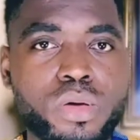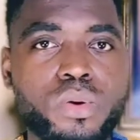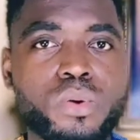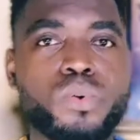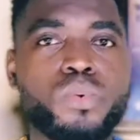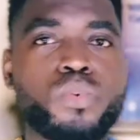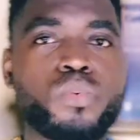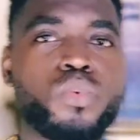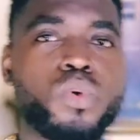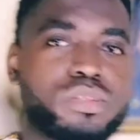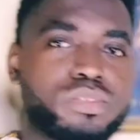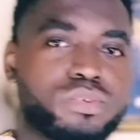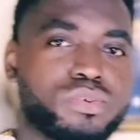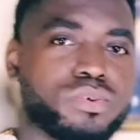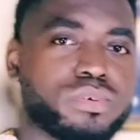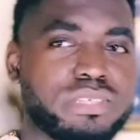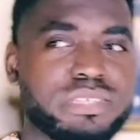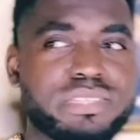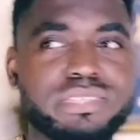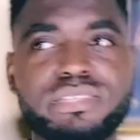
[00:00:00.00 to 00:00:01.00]
What
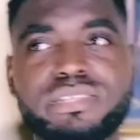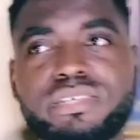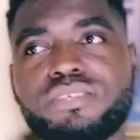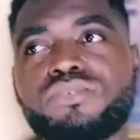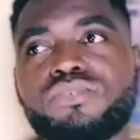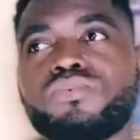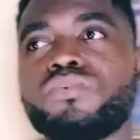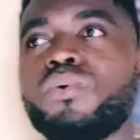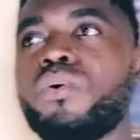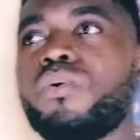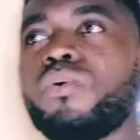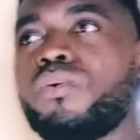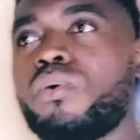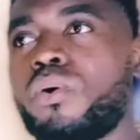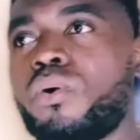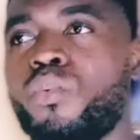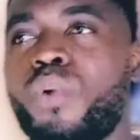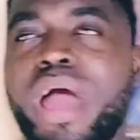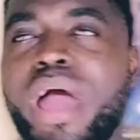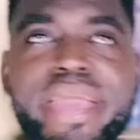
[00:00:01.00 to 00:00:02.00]
causes things to go wrong?
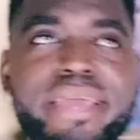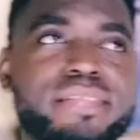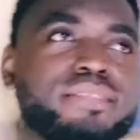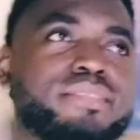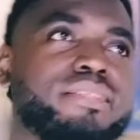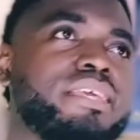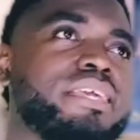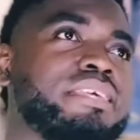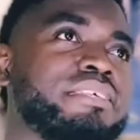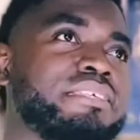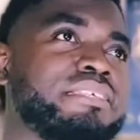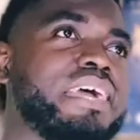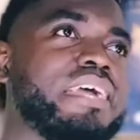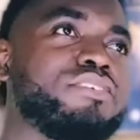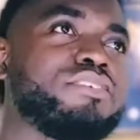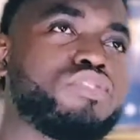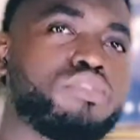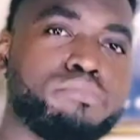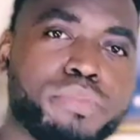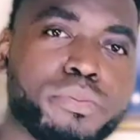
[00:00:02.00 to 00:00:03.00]
Why is it that in
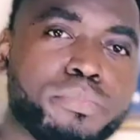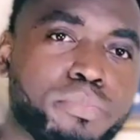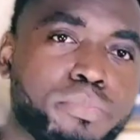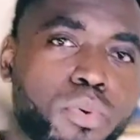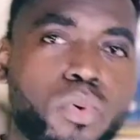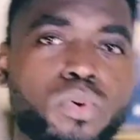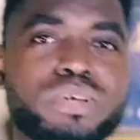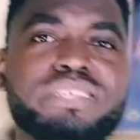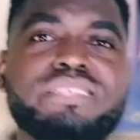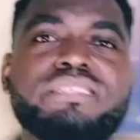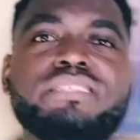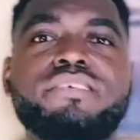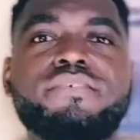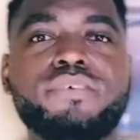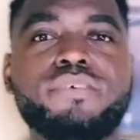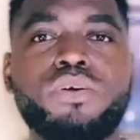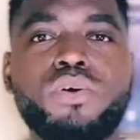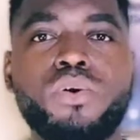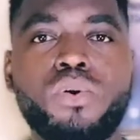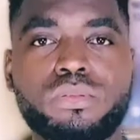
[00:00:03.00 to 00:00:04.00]
some people it's
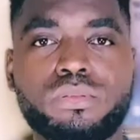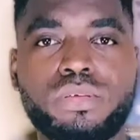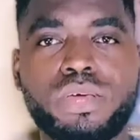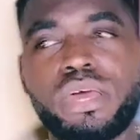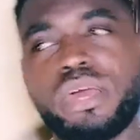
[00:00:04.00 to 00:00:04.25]
difficult?